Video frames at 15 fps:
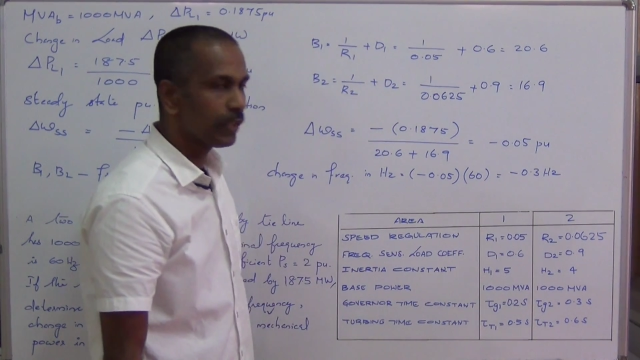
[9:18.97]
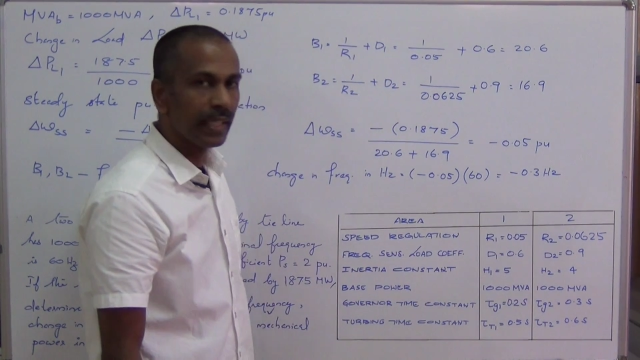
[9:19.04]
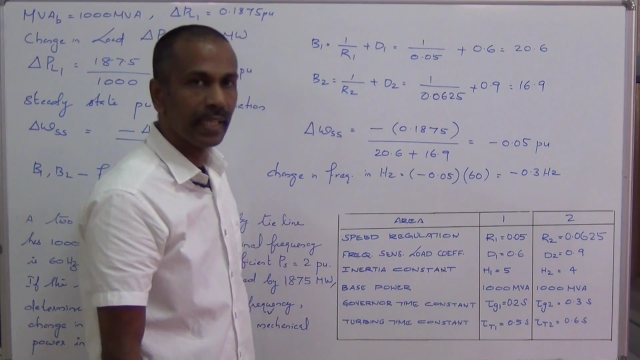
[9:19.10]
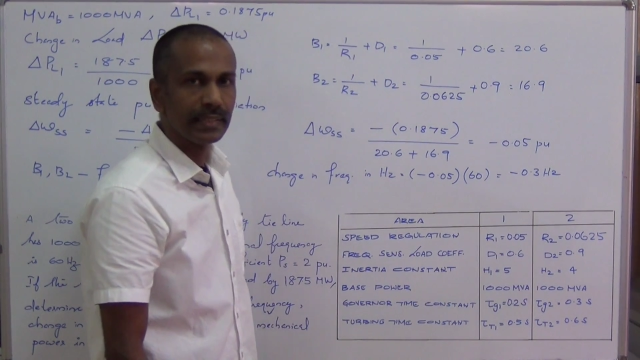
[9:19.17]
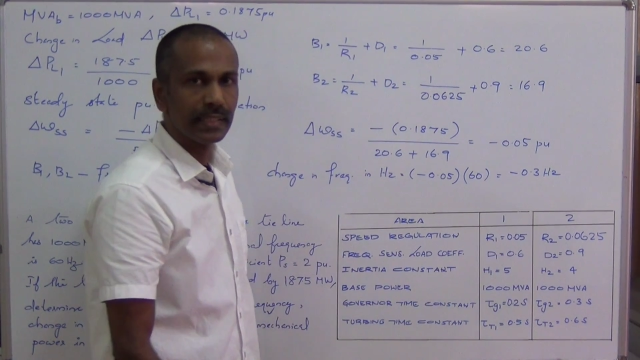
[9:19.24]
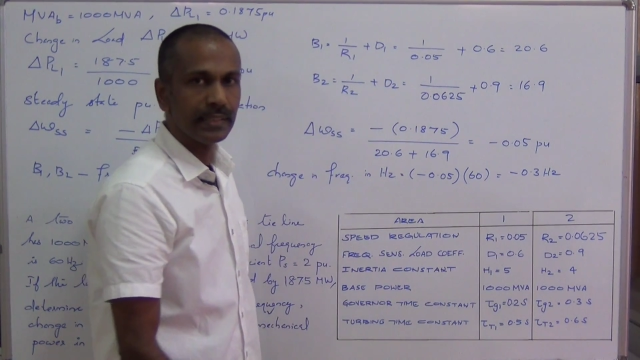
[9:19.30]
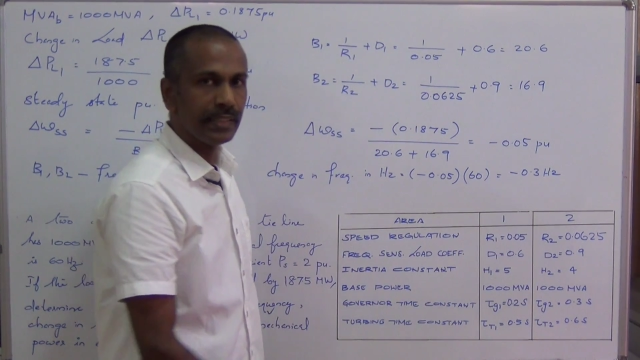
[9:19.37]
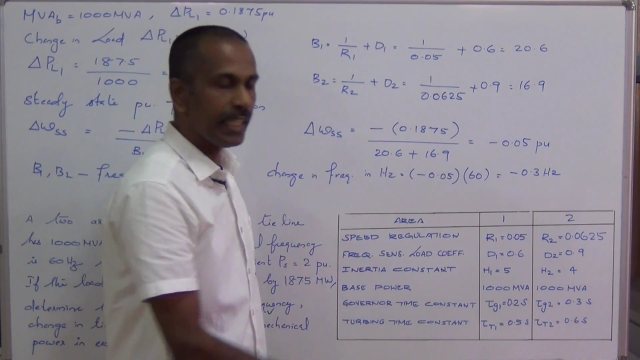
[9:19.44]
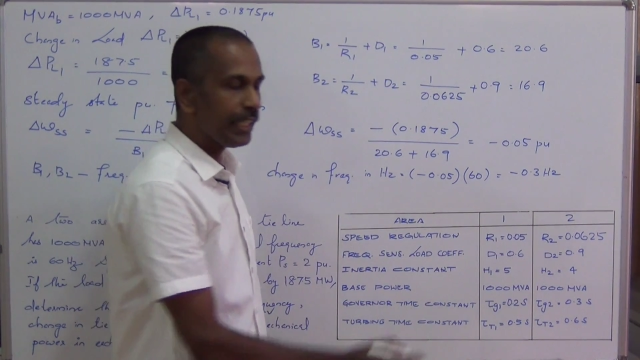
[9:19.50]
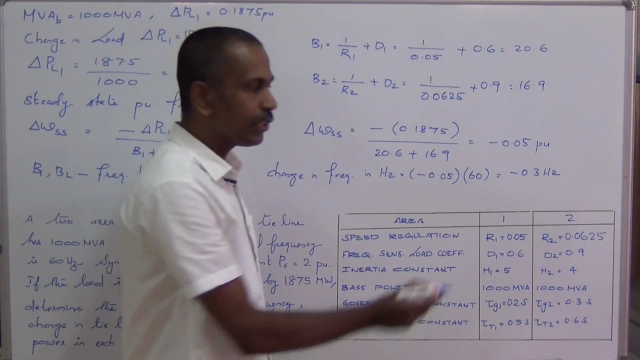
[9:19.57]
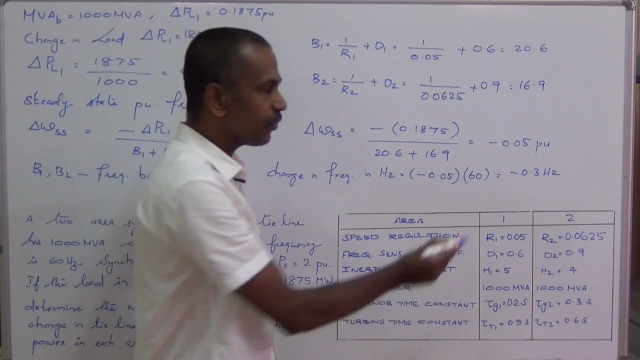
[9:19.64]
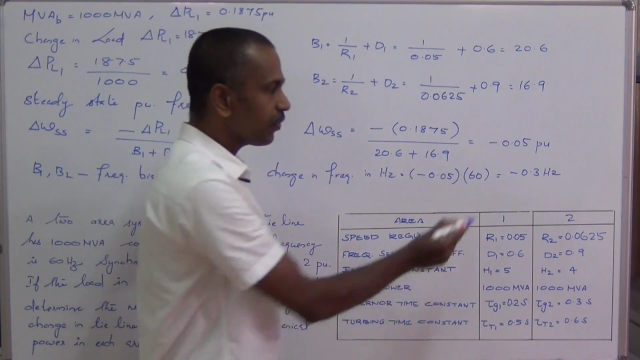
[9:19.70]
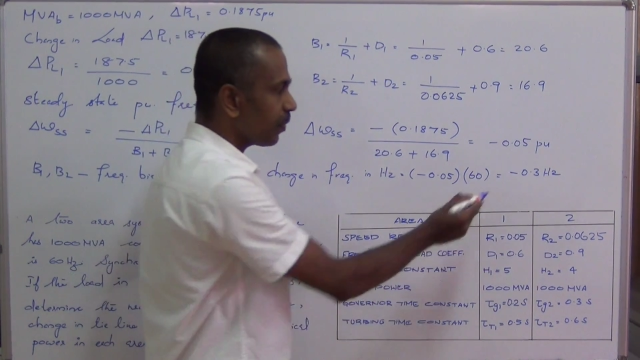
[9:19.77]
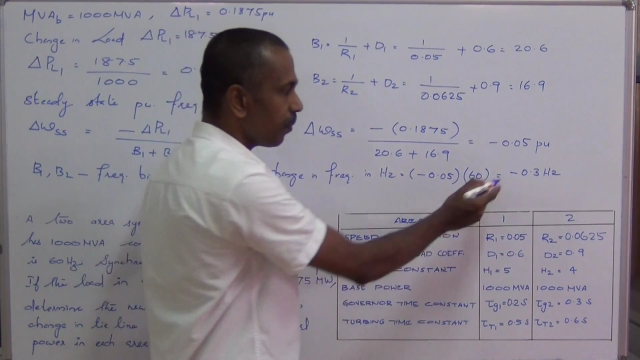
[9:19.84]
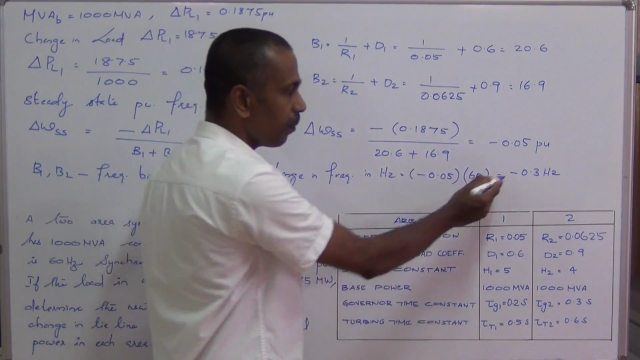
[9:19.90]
there is a change of